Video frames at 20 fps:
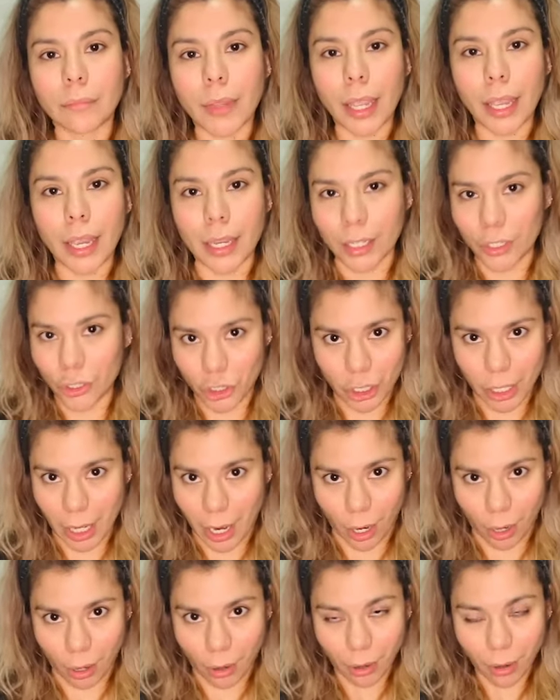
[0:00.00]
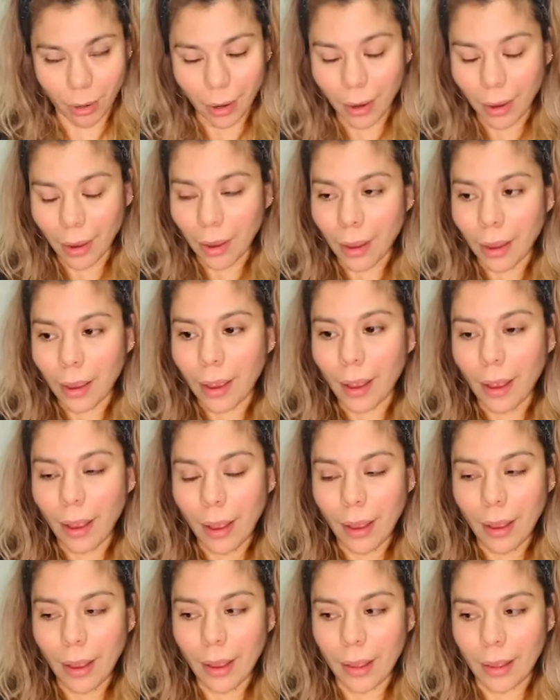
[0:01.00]
aged hair
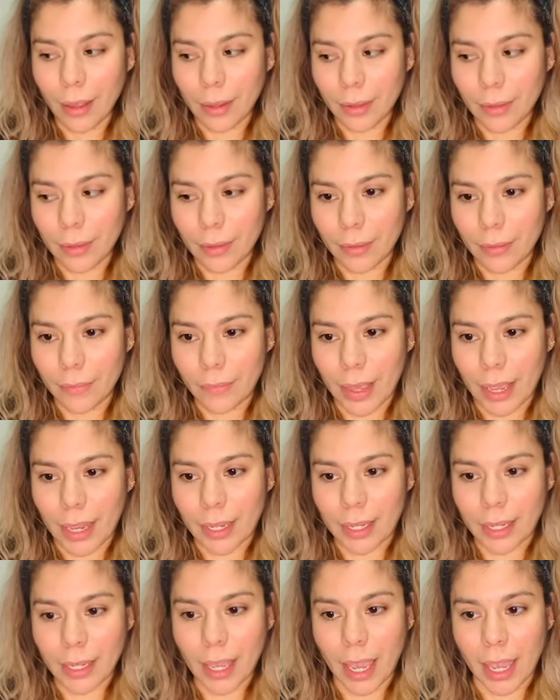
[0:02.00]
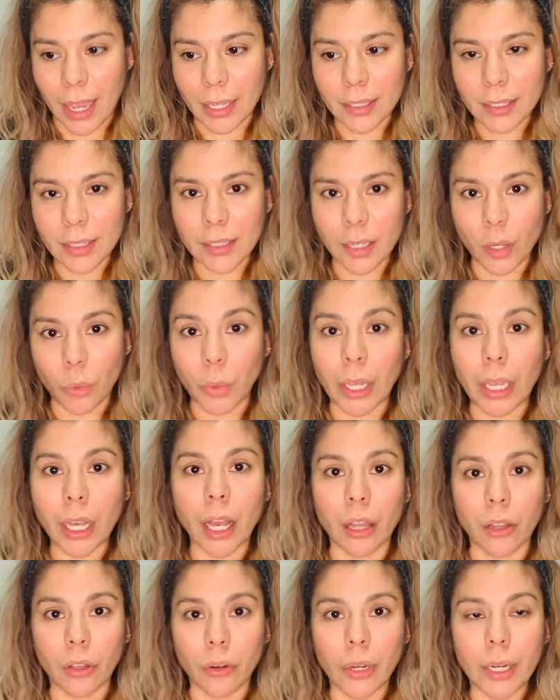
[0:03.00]
uh, that he hates, and so we
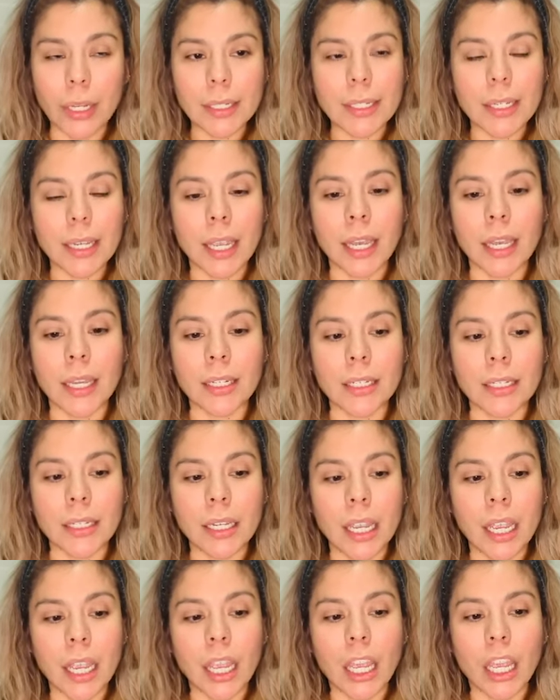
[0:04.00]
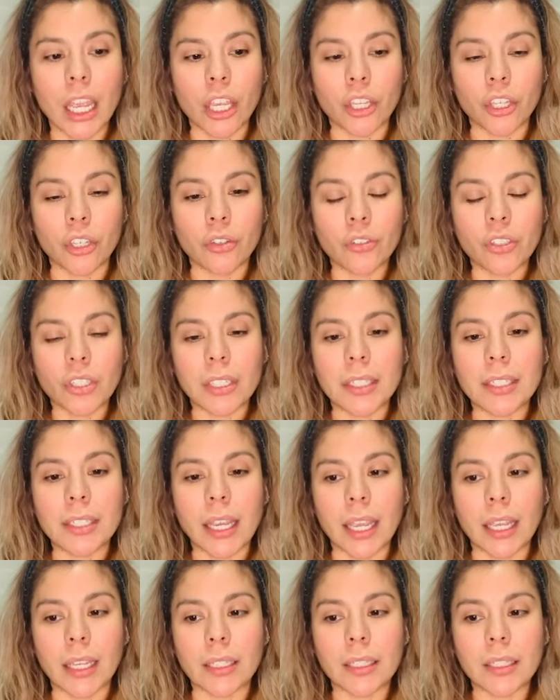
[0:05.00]
color it. And it usually
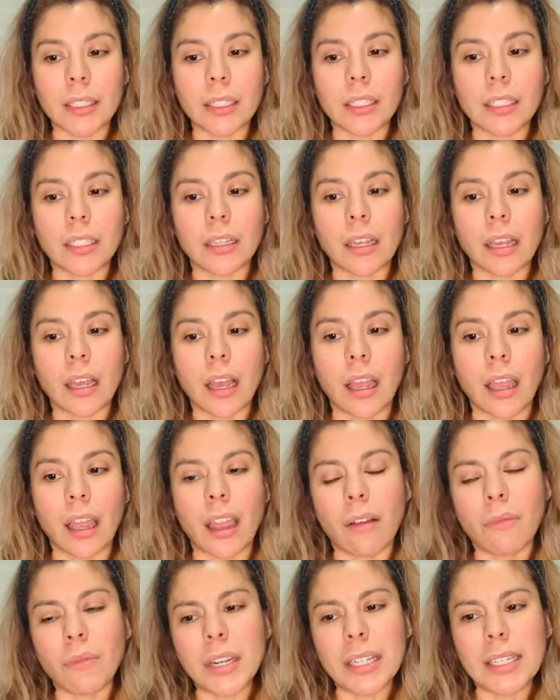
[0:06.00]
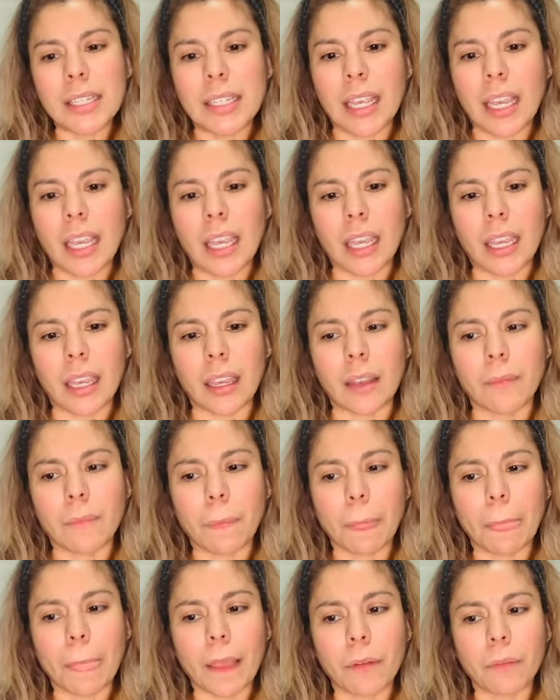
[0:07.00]
takes, I, I want to say
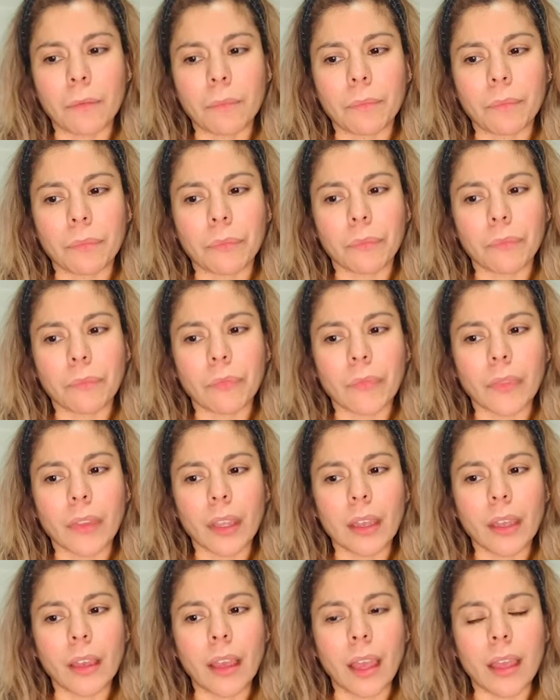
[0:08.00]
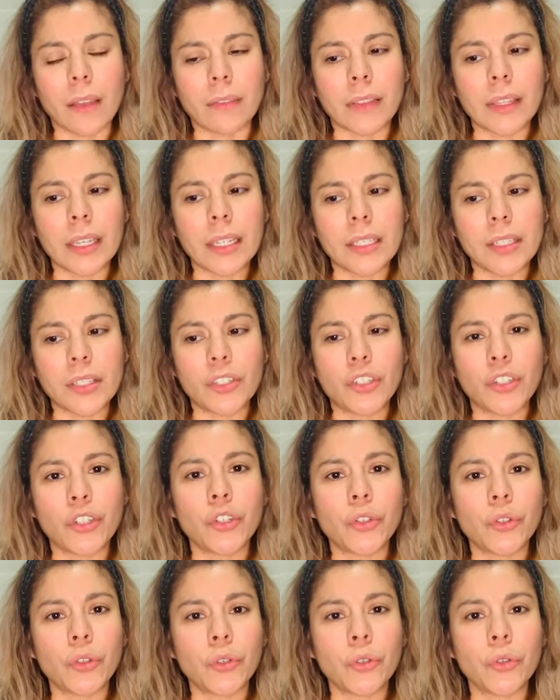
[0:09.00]
at least
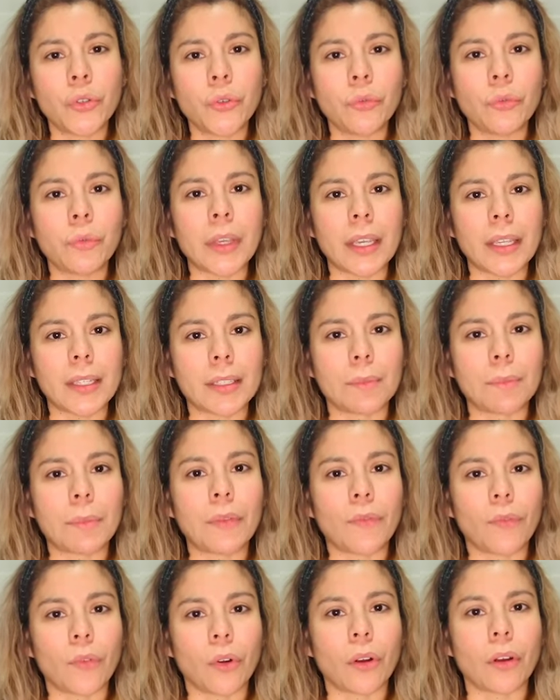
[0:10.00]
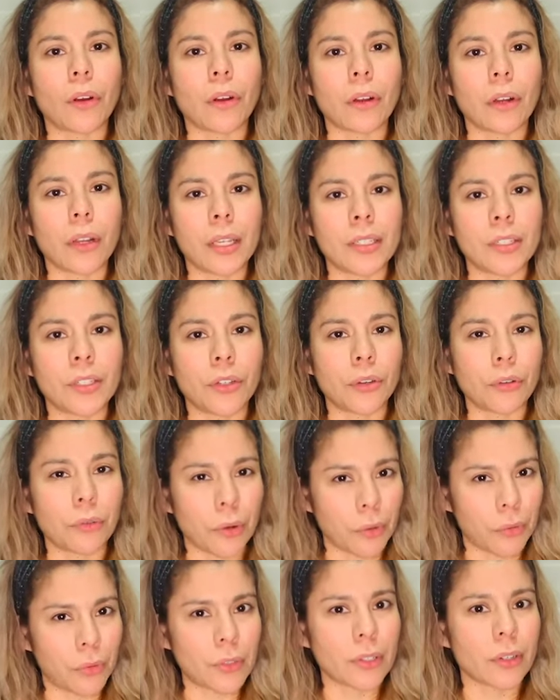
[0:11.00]
two weeks before his new
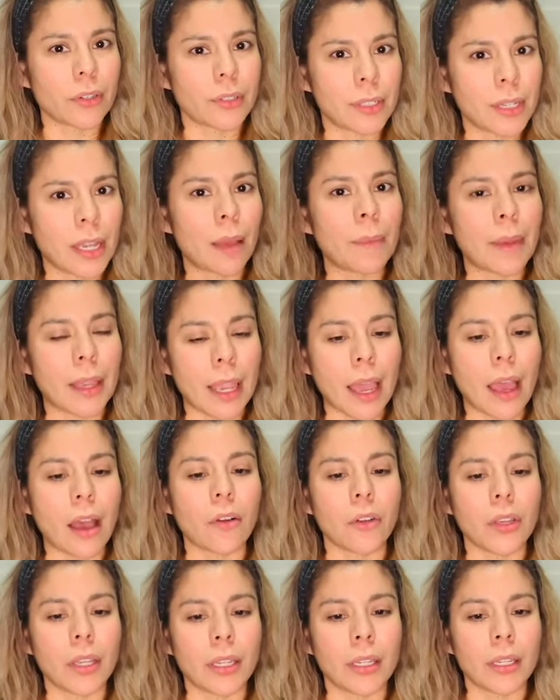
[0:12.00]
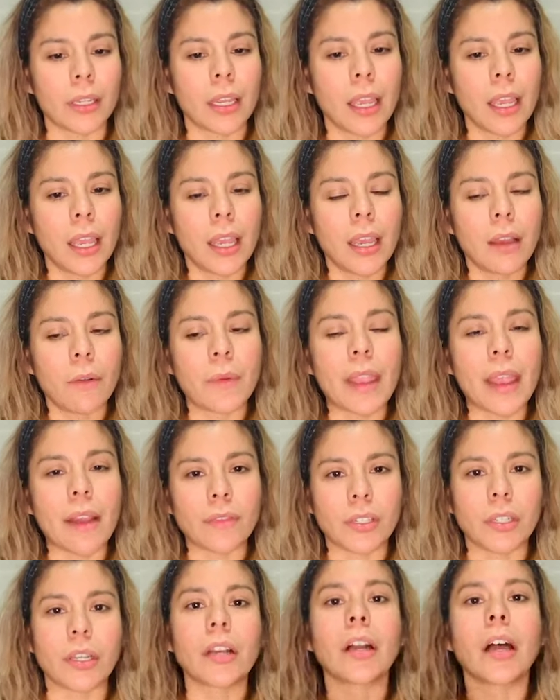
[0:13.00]
growth starts coming out and we have
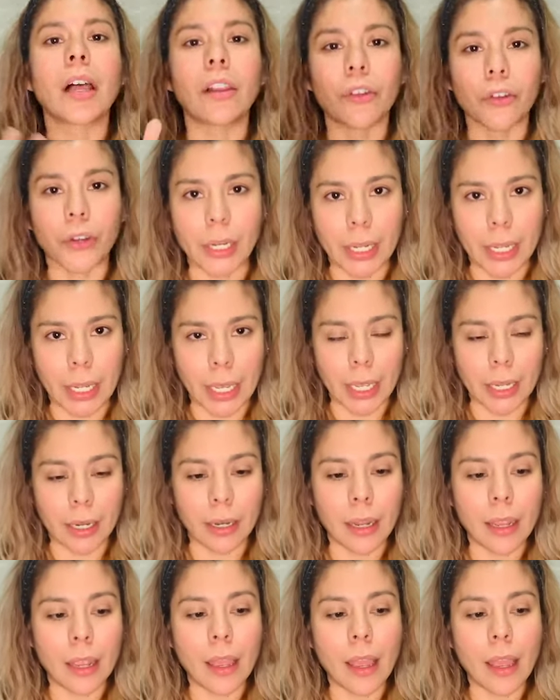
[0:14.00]
to color it again.